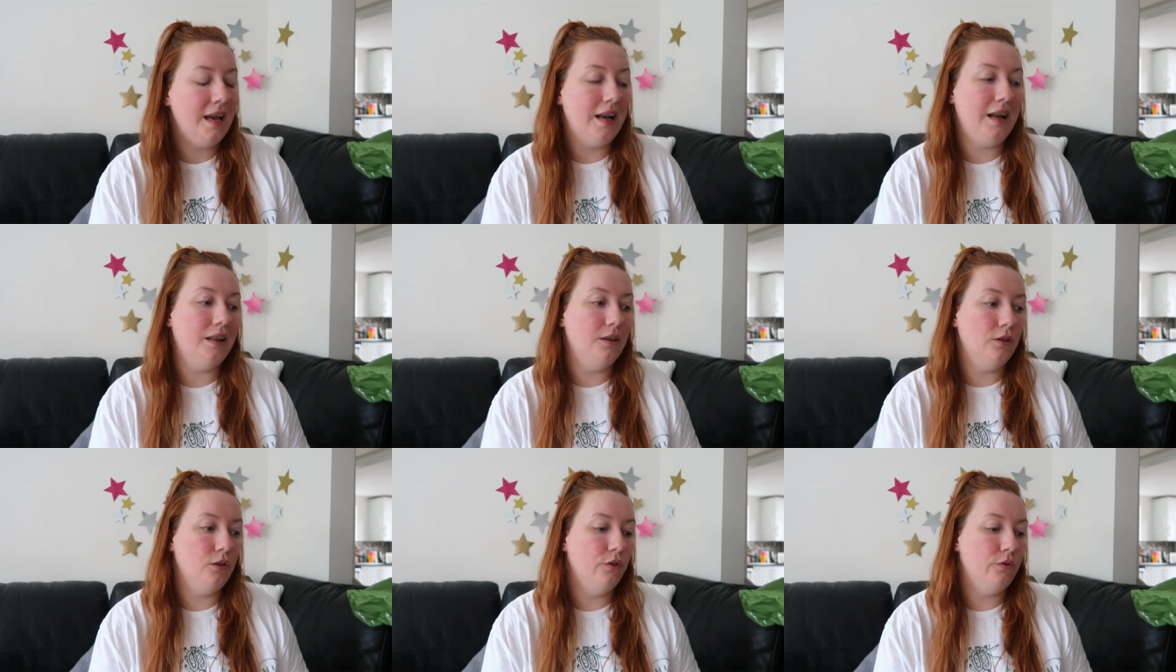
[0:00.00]

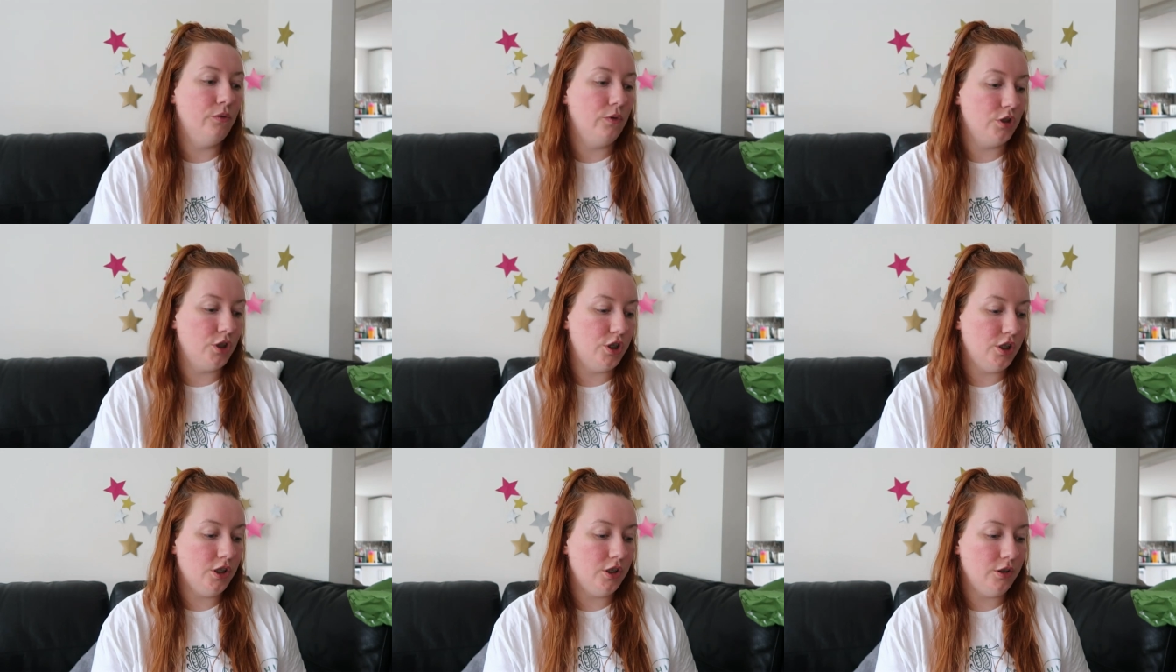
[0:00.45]
and I love
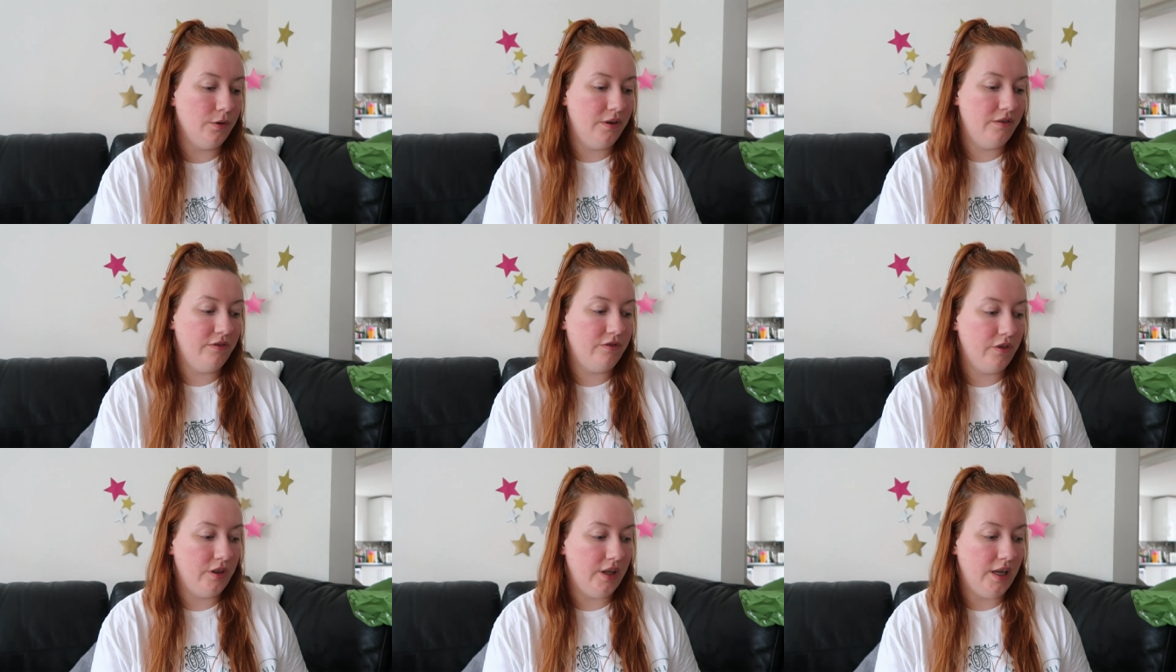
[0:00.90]
what she's
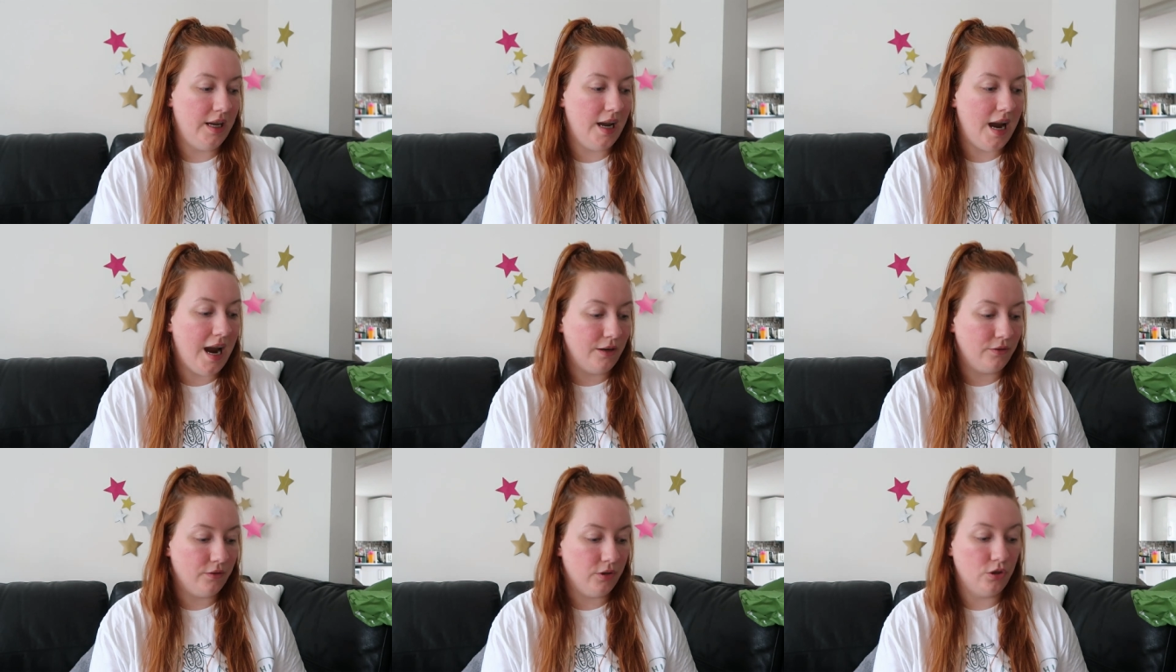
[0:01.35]
doing for the
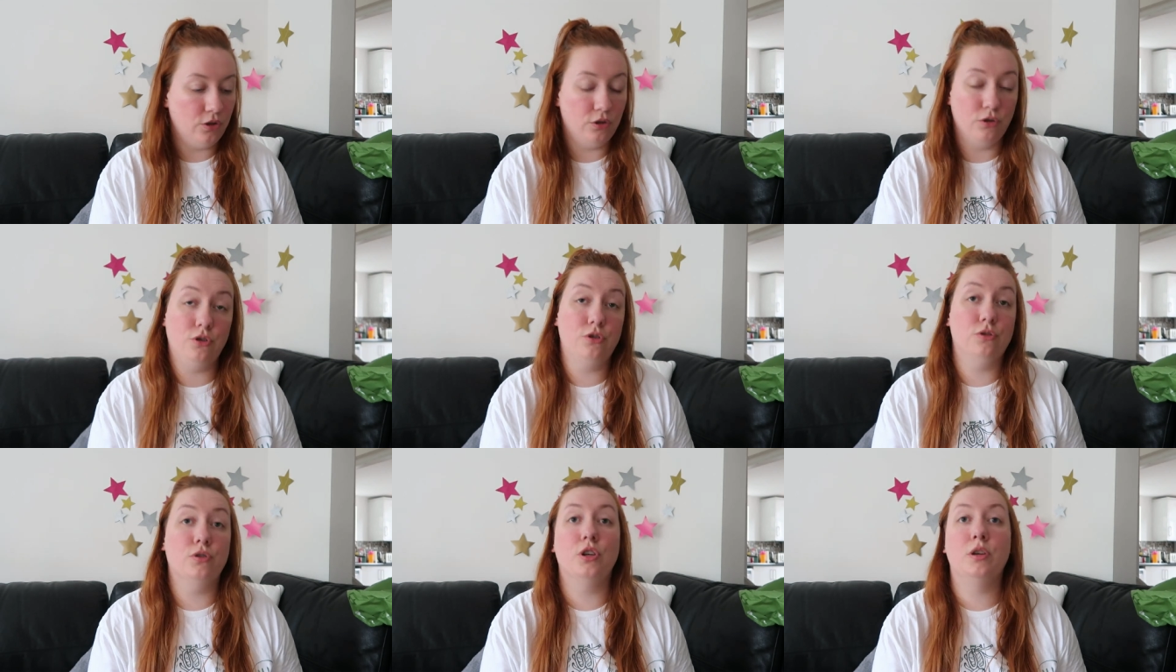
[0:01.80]

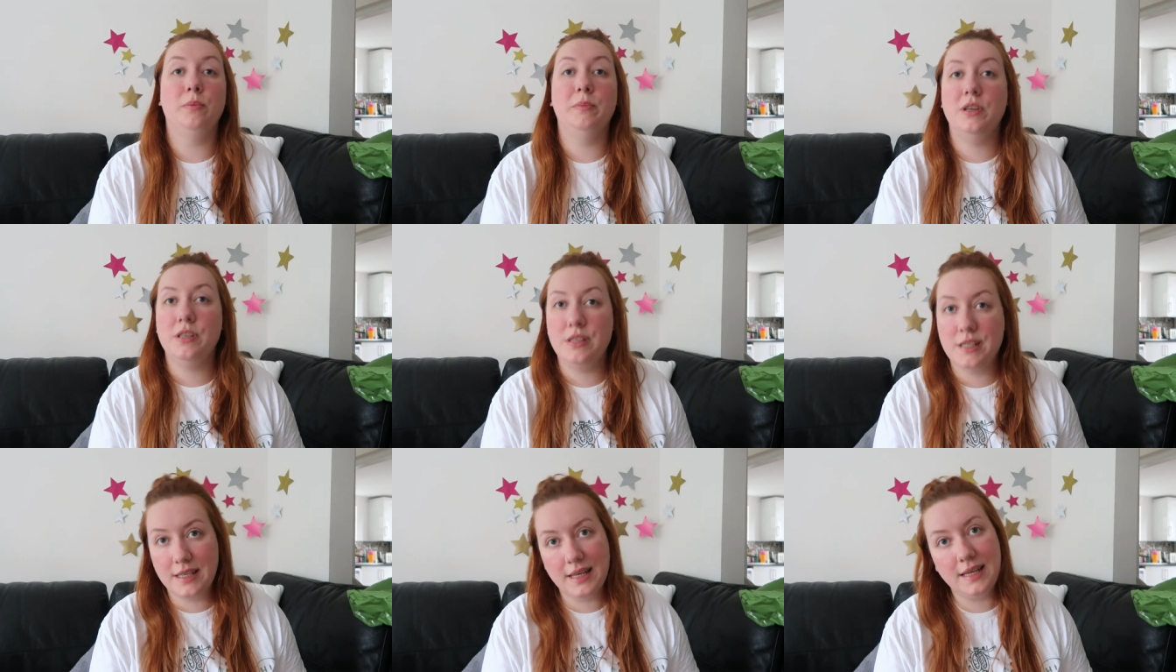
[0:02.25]
agricultural
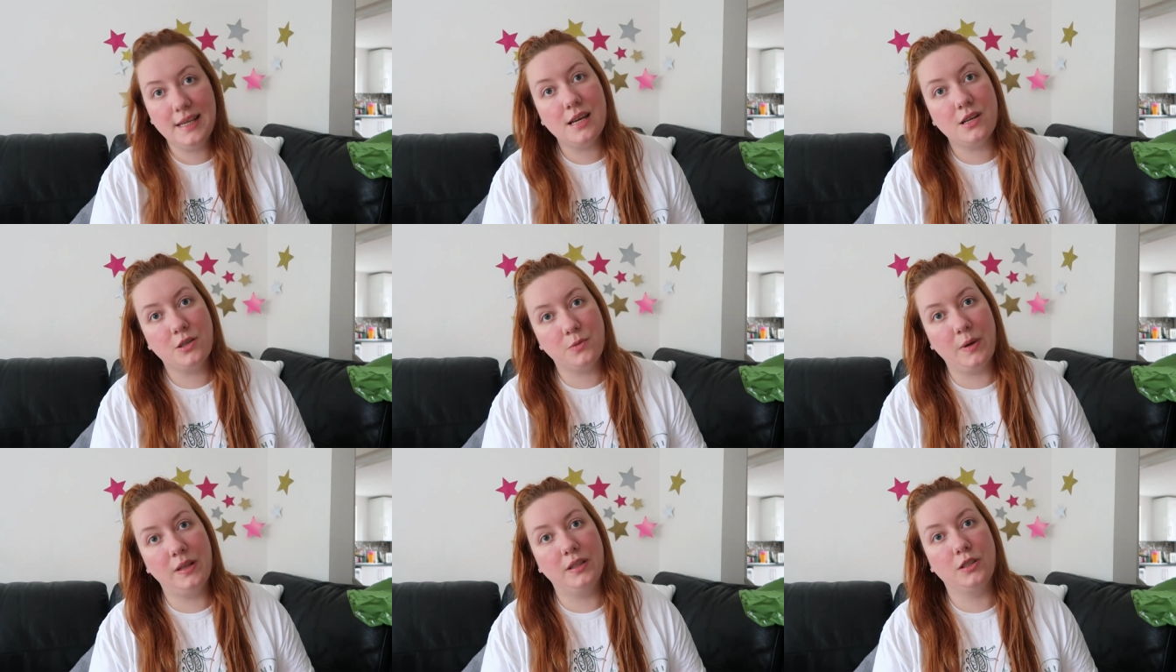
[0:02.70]
community,
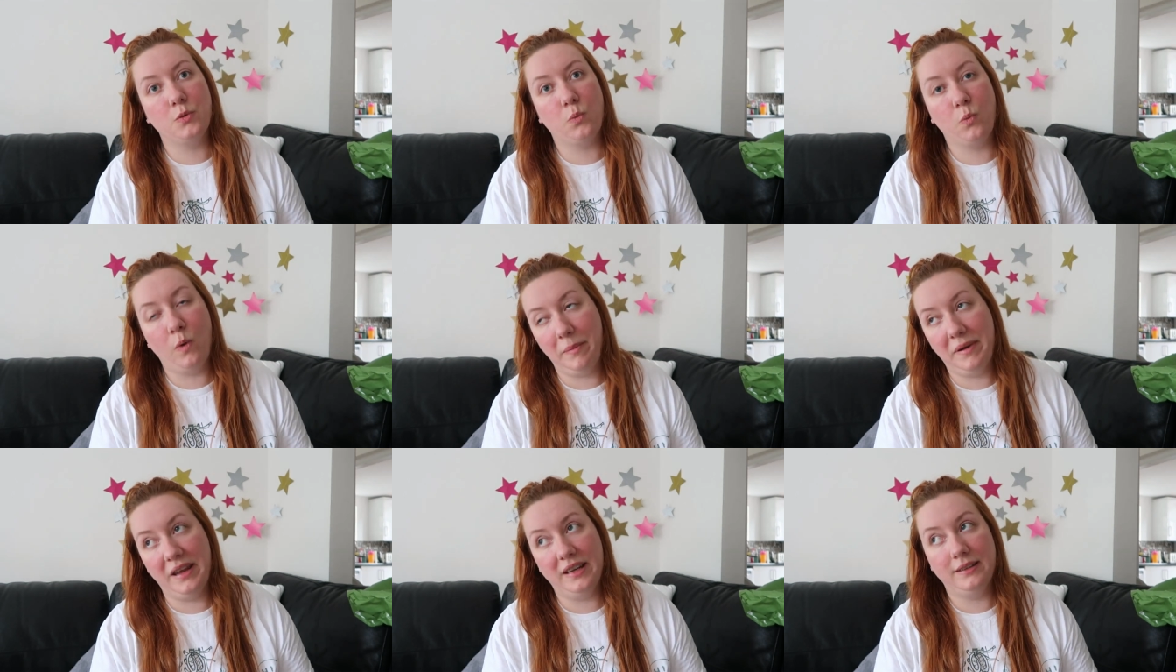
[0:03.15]
as well as
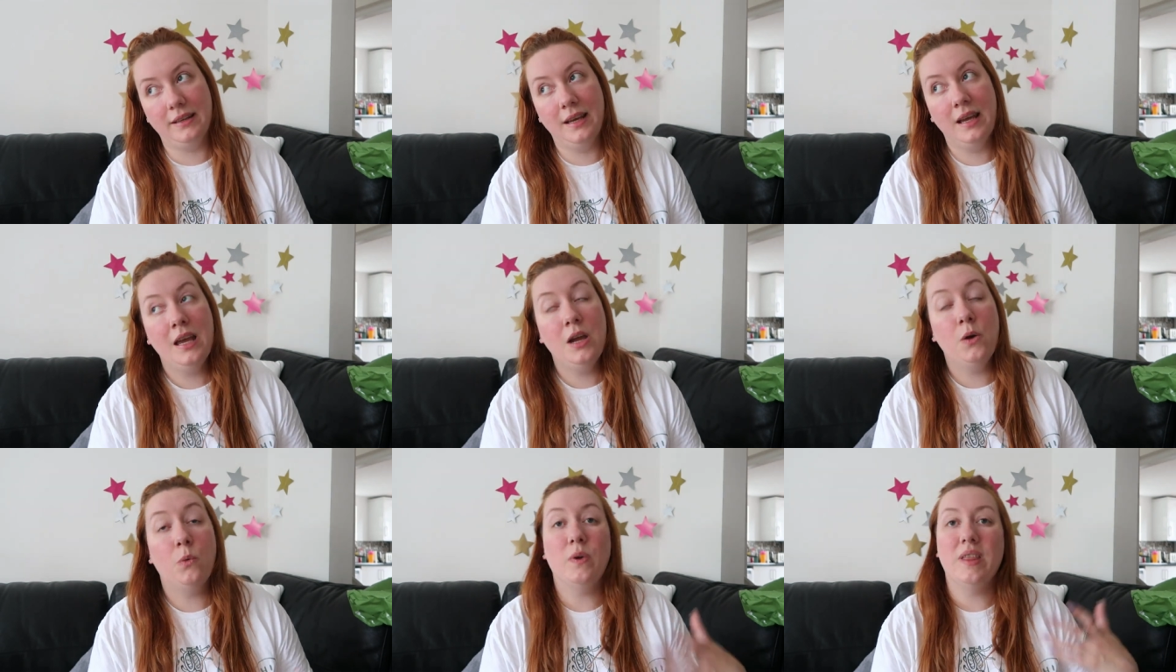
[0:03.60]
women
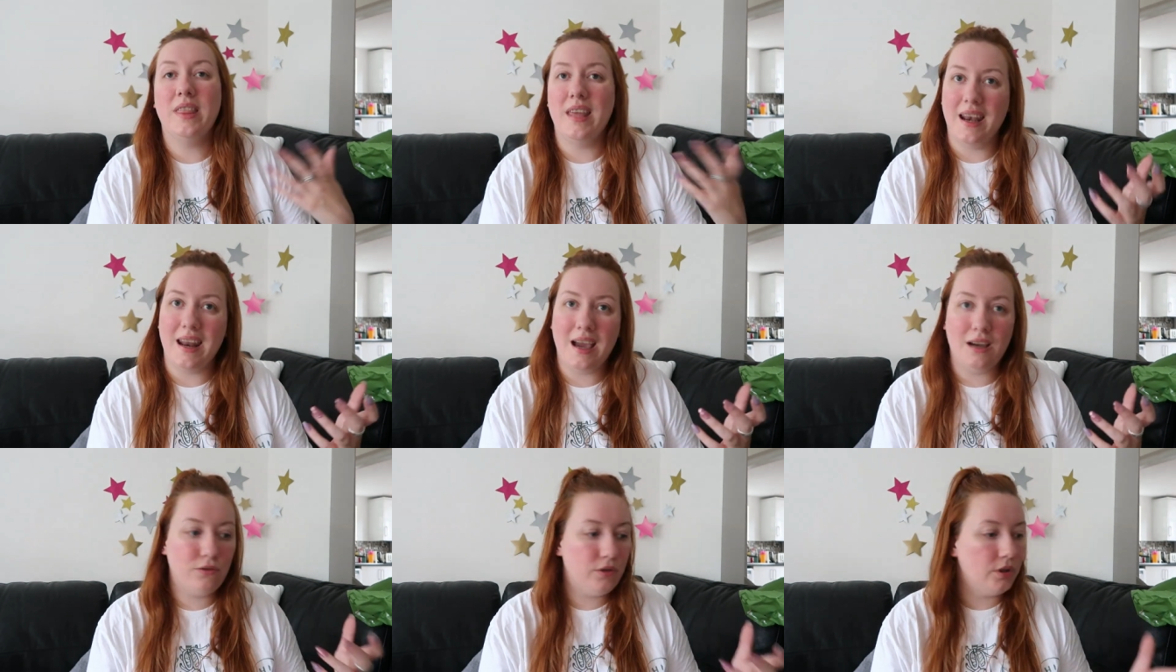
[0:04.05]

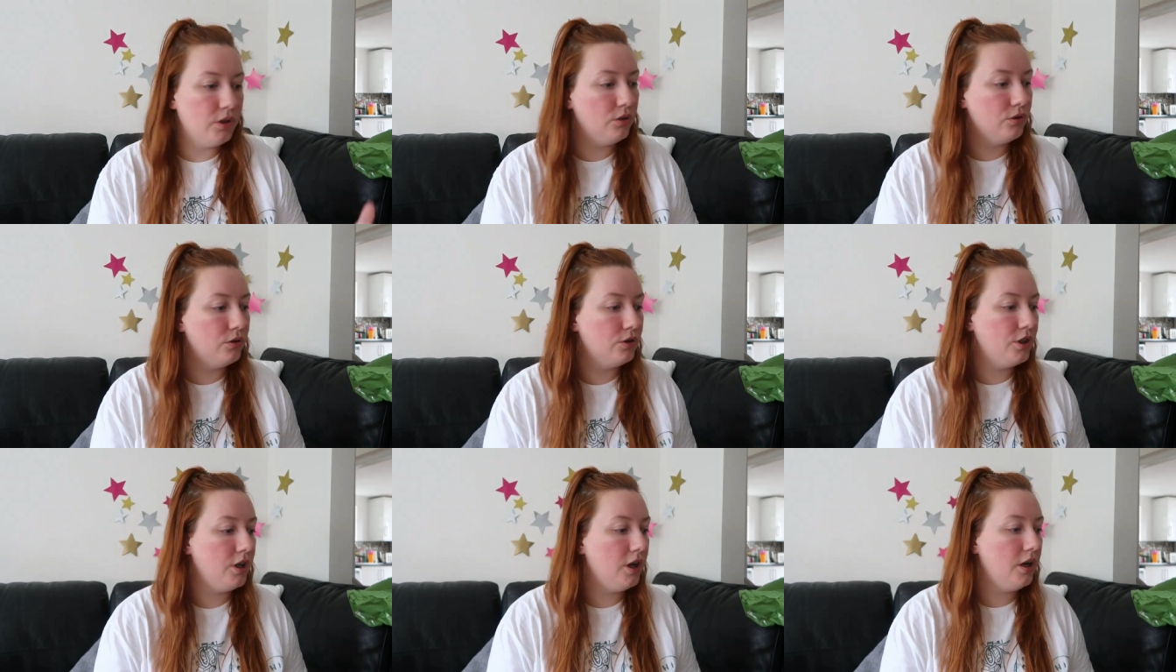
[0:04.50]
within
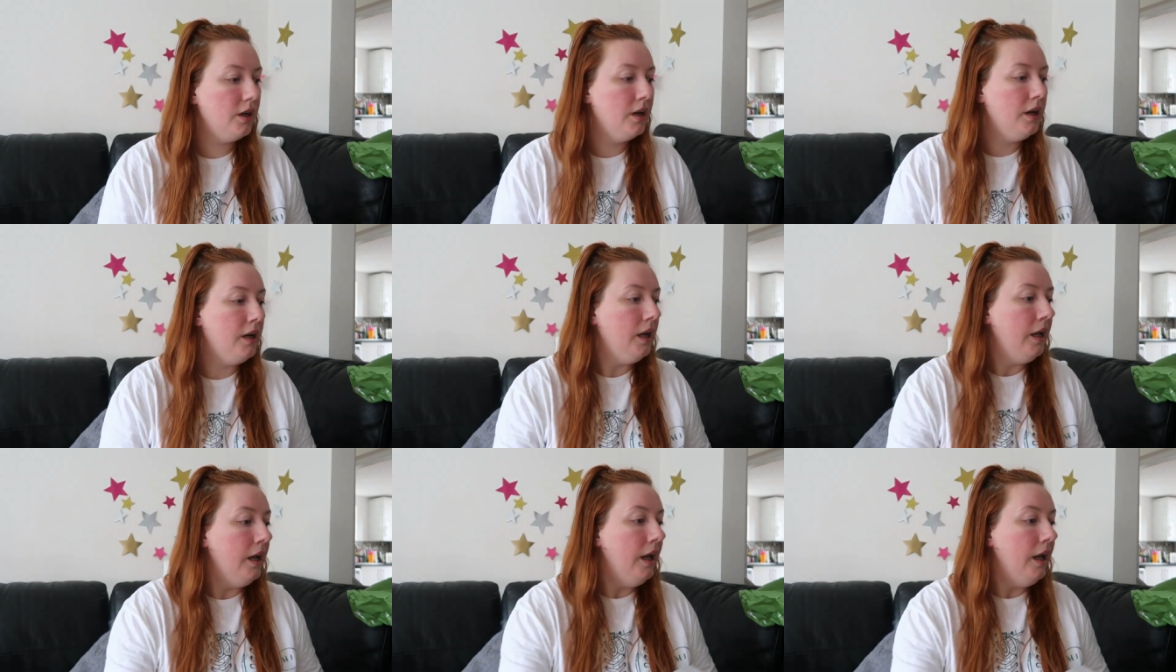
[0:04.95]
agriculture.